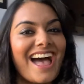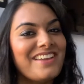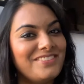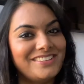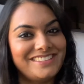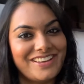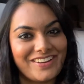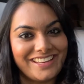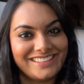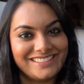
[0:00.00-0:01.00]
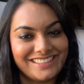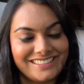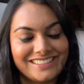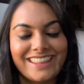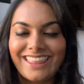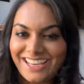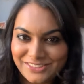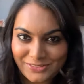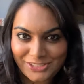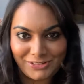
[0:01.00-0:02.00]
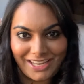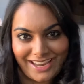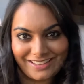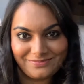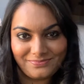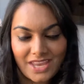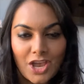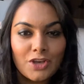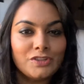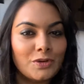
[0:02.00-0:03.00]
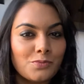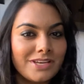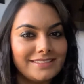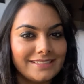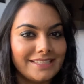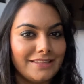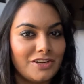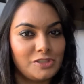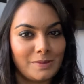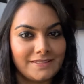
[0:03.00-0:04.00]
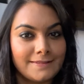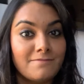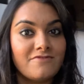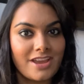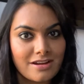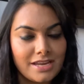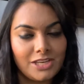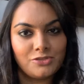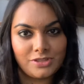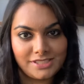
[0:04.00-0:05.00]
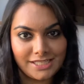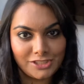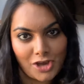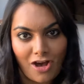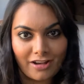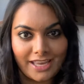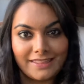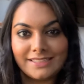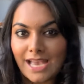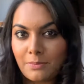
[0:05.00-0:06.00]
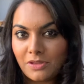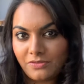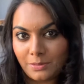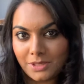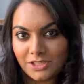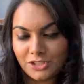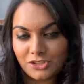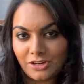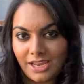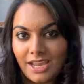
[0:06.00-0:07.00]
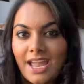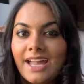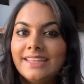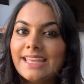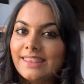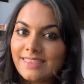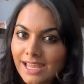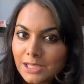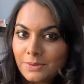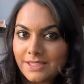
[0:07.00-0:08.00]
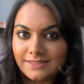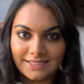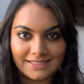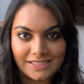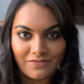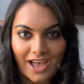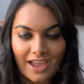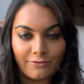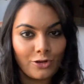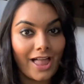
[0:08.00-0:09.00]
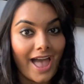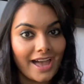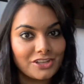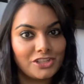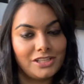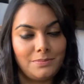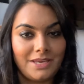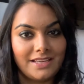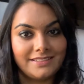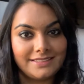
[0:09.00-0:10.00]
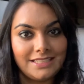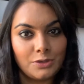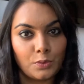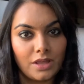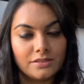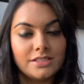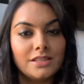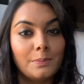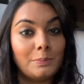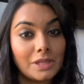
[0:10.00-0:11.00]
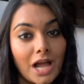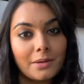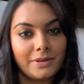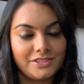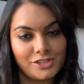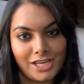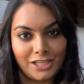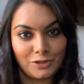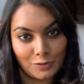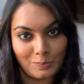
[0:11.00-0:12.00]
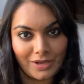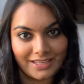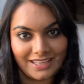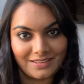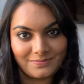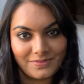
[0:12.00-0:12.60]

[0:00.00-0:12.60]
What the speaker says: Hi VSC audiences, thanks for tuning in. So recently there's been some very interesting talk in the Tamil film industry that Thuppakki 65 will actually be a sequel to the blockbuster hit Thuppakki.